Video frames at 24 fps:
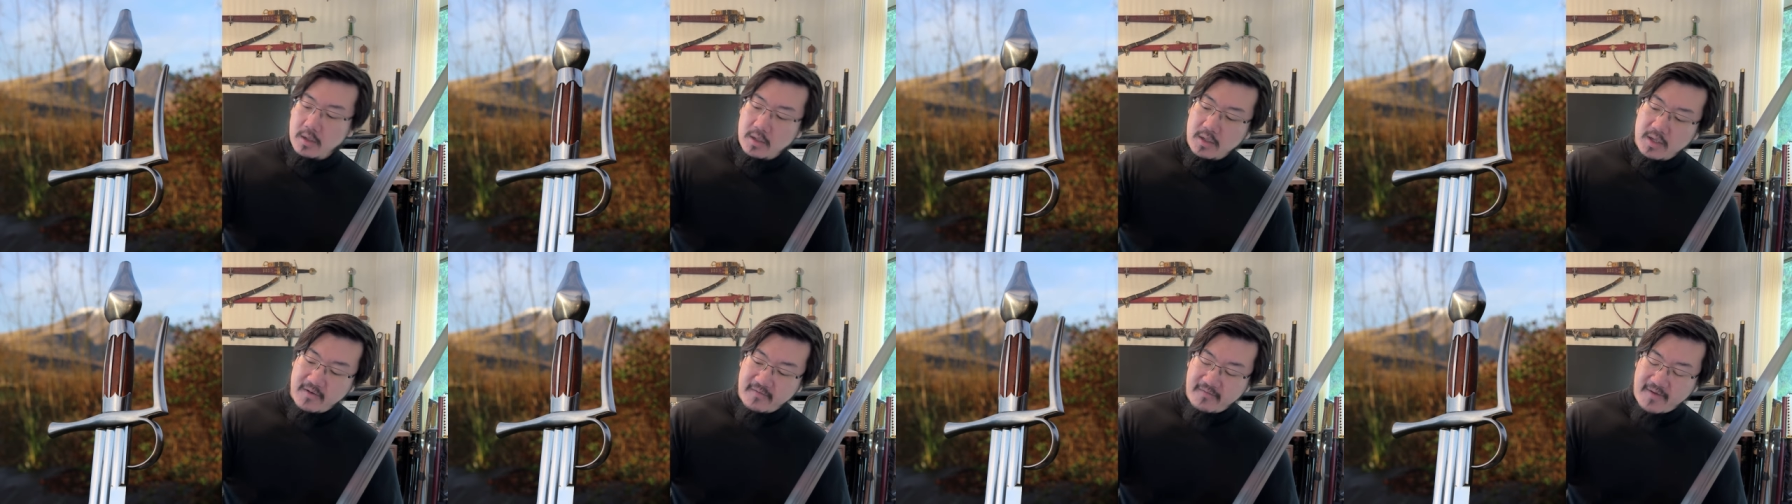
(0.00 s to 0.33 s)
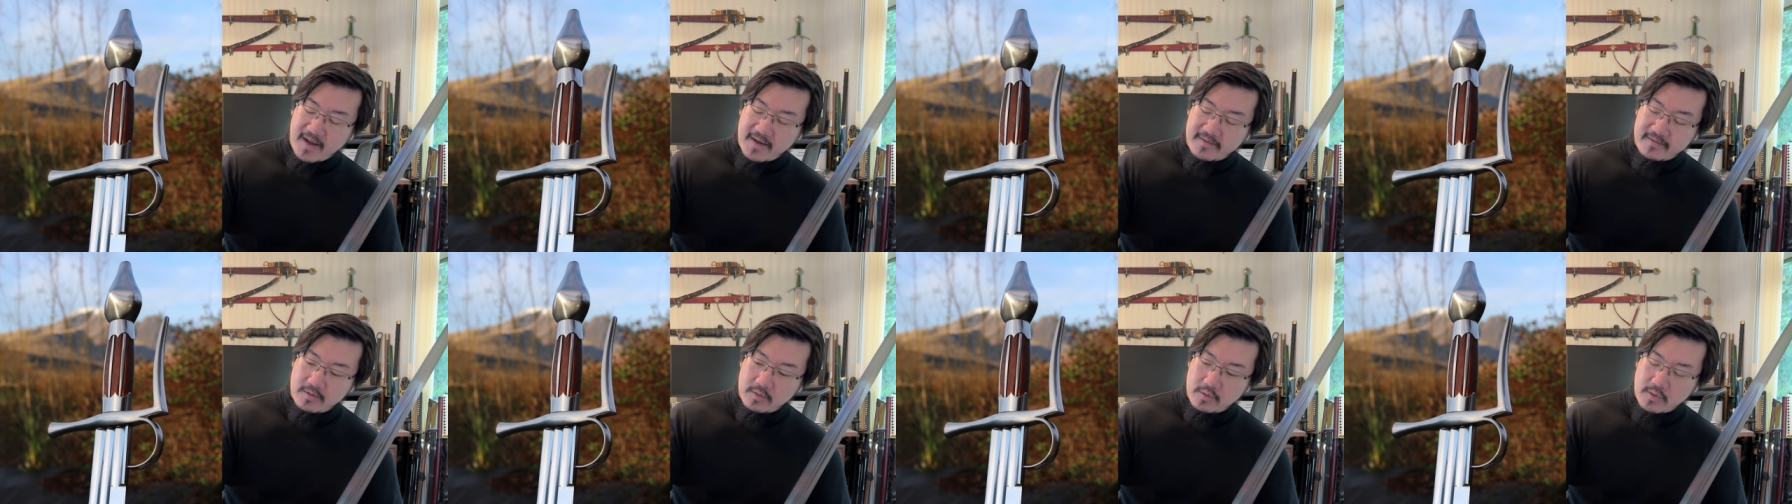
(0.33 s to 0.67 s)
if
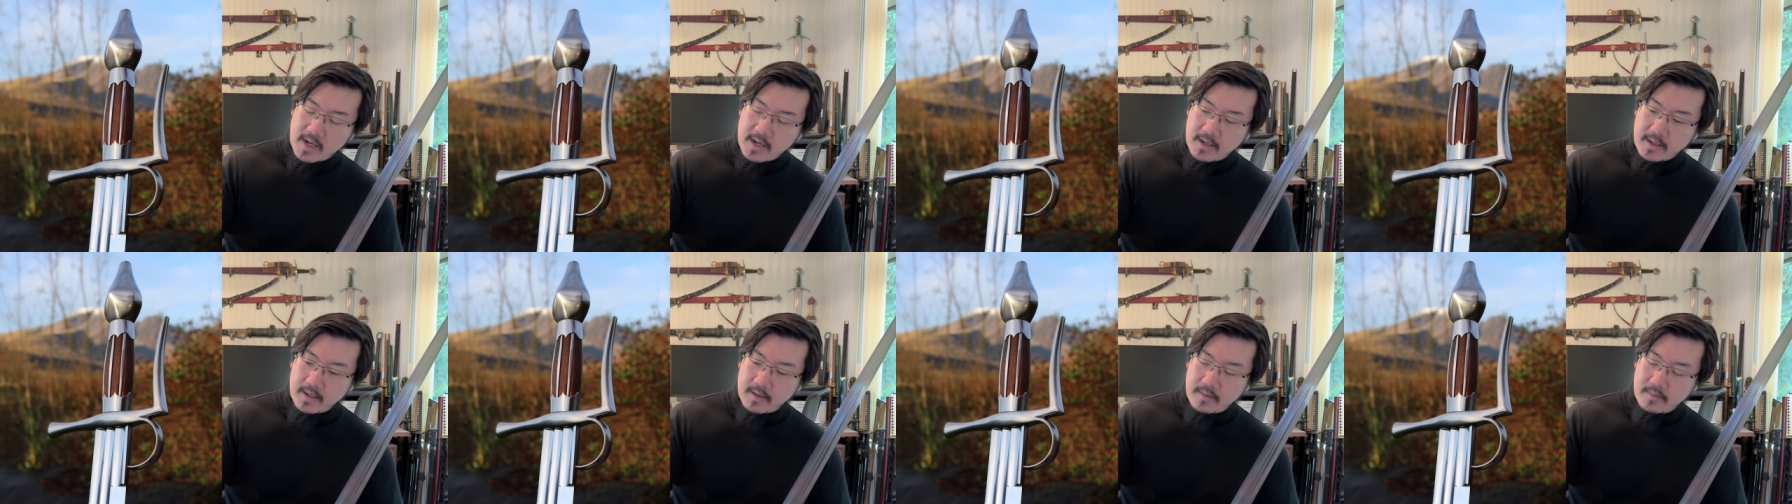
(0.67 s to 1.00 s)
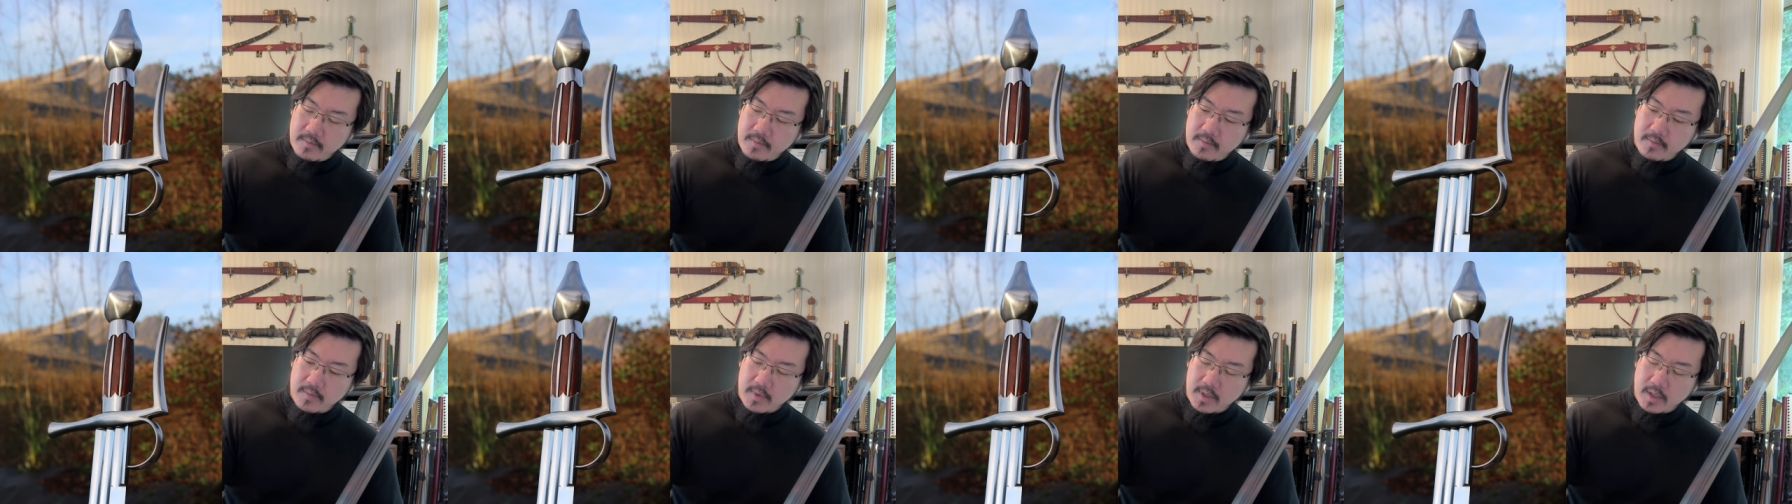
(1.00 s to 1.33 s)
I had to rank
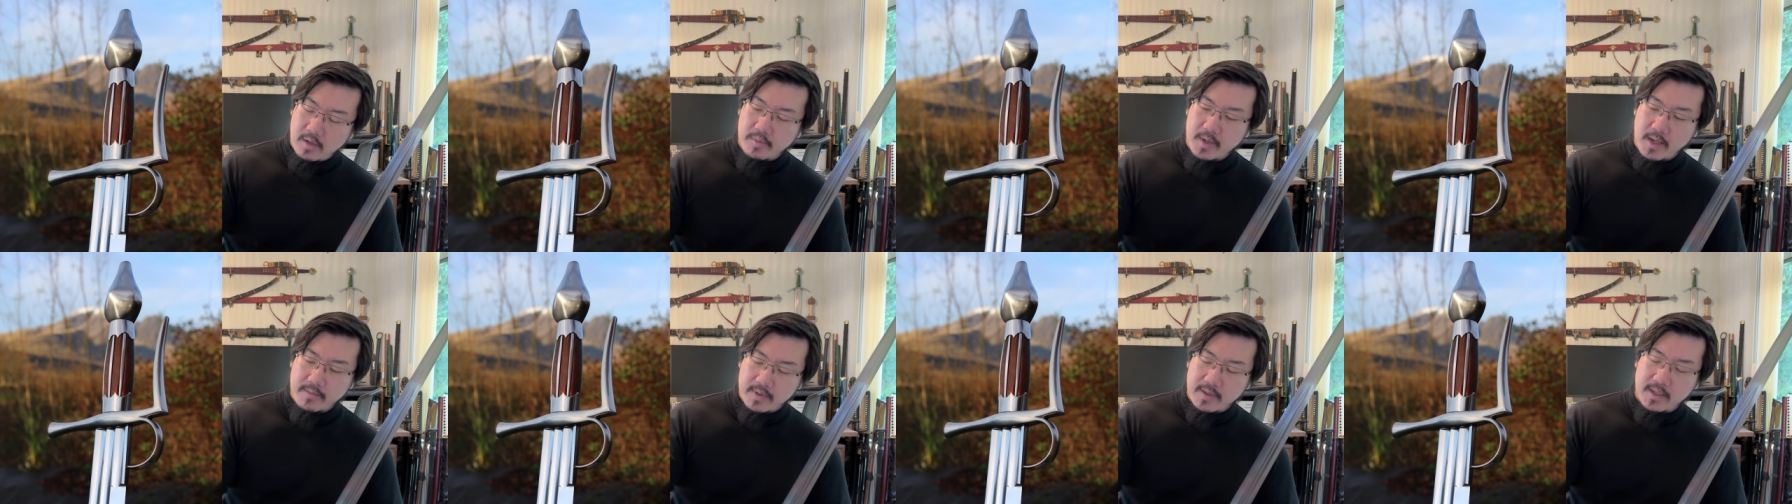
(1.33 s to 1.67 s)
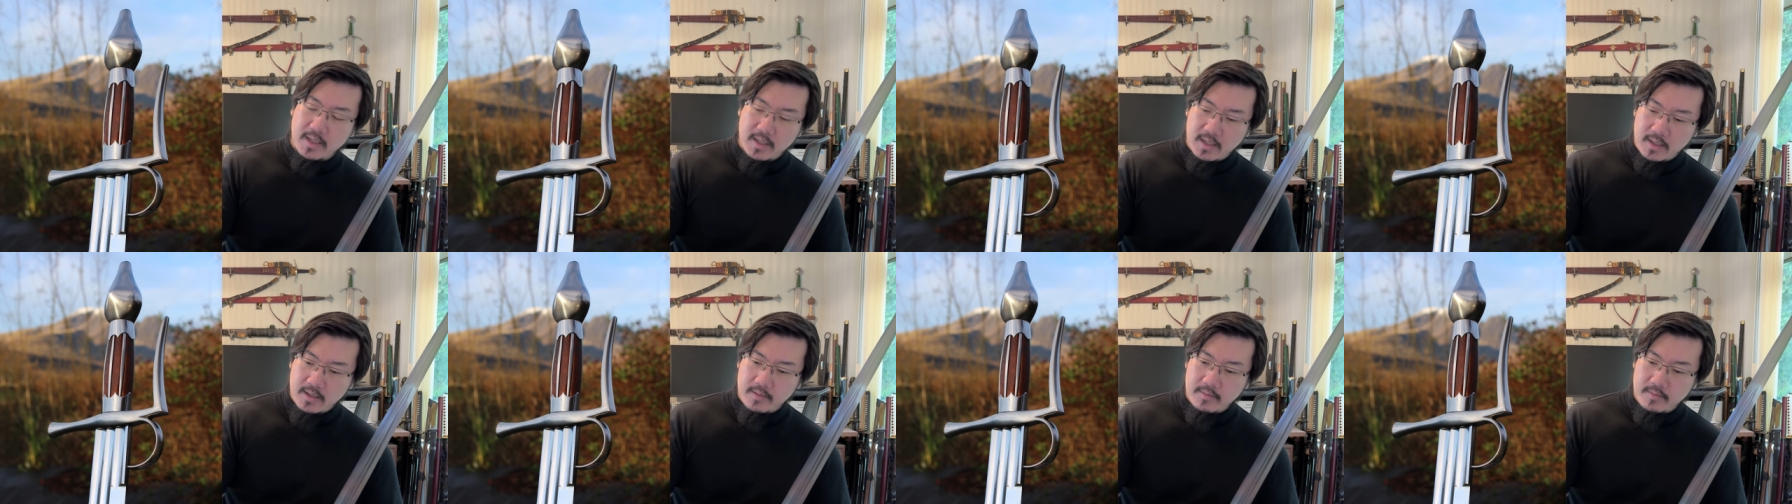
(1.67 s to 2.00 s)
him, he'll probably
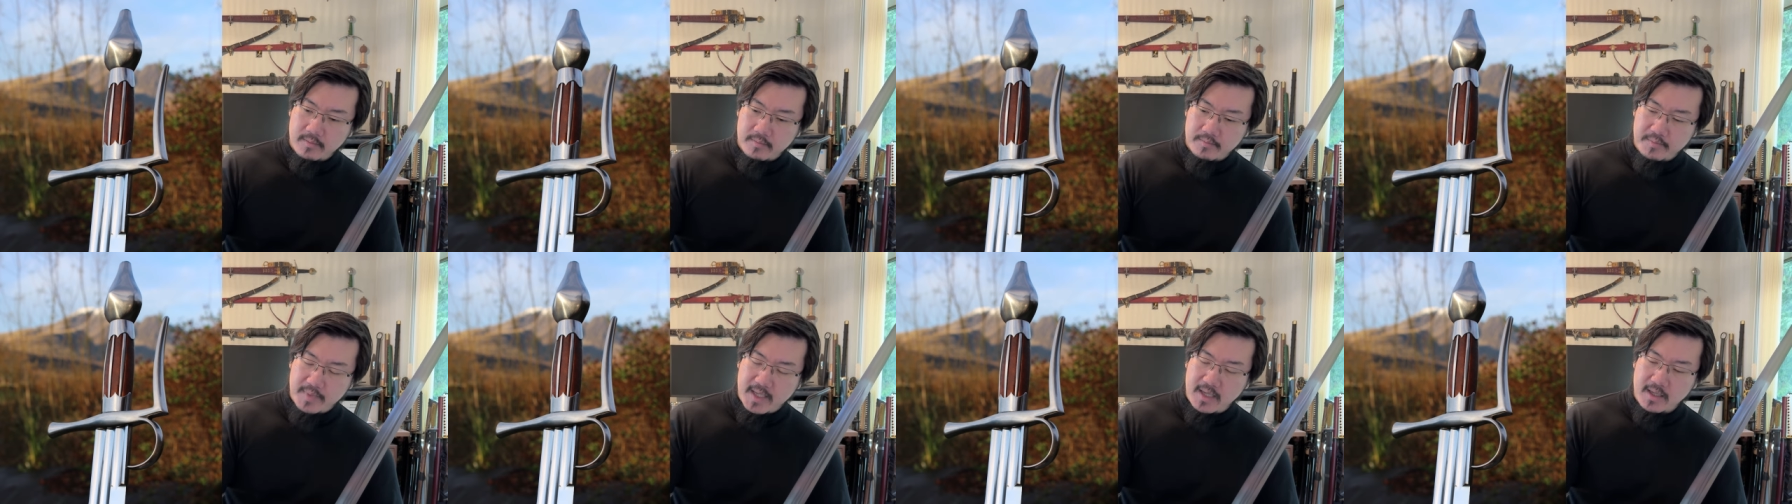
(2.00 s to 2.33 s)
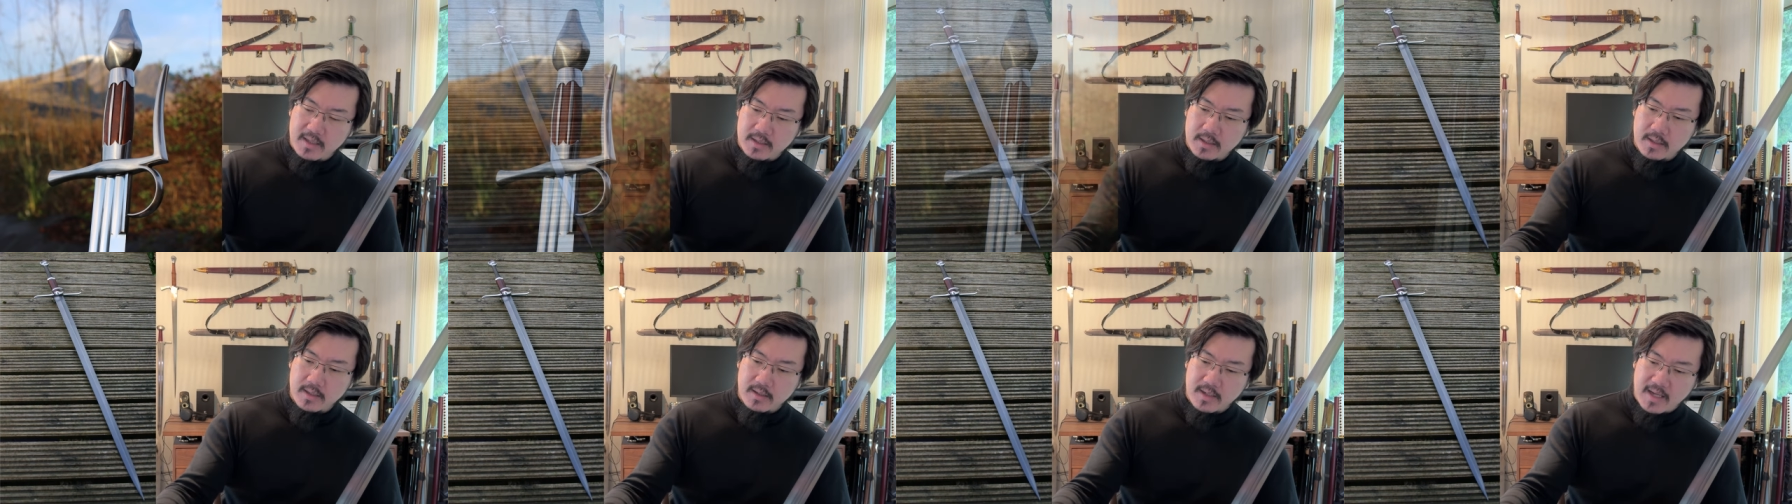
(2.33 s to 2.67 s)
in, be
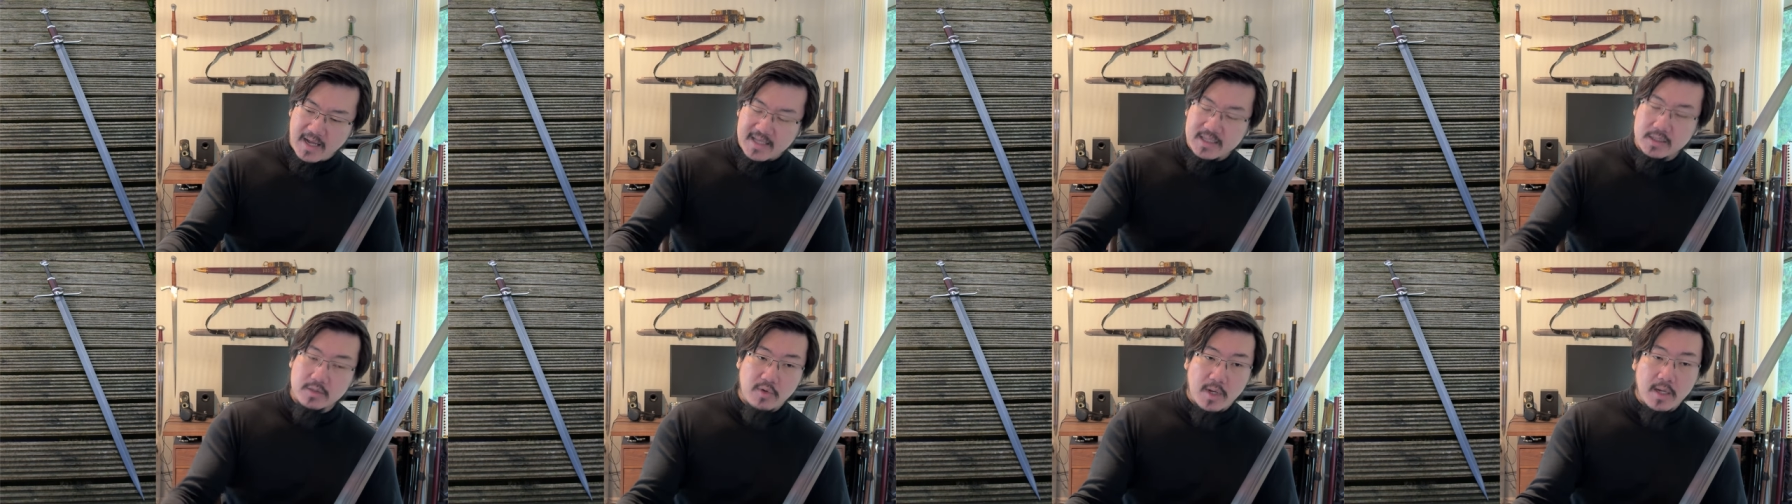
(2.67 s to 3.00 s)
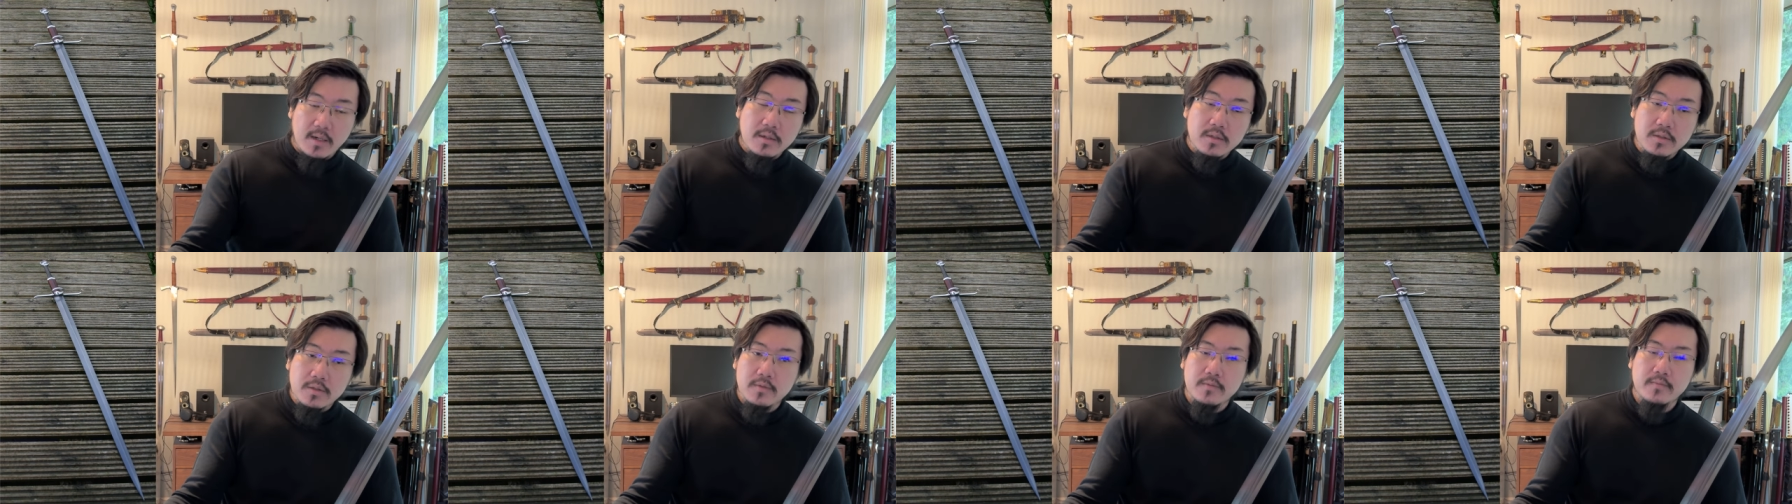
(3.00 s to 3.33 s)
in the S
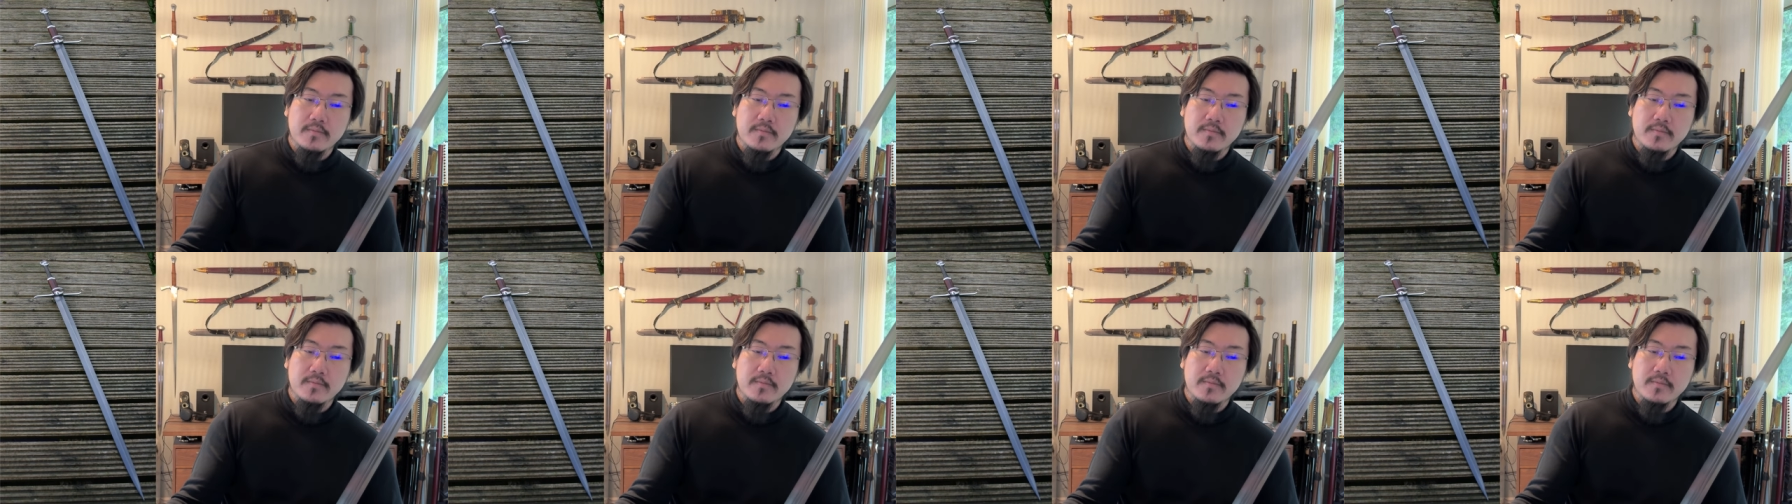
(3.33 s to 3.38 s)
rank.